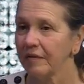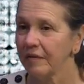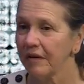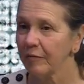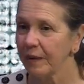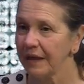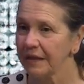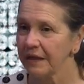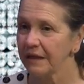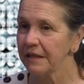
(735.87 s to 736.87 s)
explained
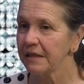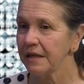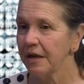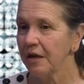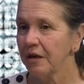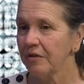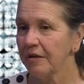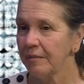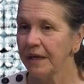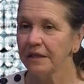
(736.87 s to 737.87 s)
it is, the
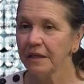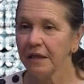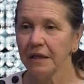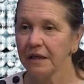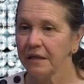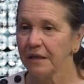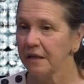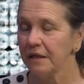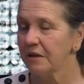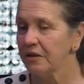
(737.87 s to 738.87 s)
amygdala,
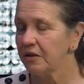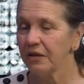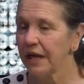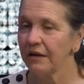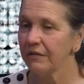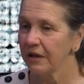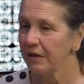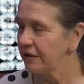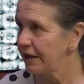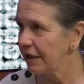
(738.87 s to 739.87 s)
you can't really
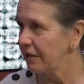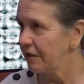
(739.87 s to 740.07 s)
hurt that.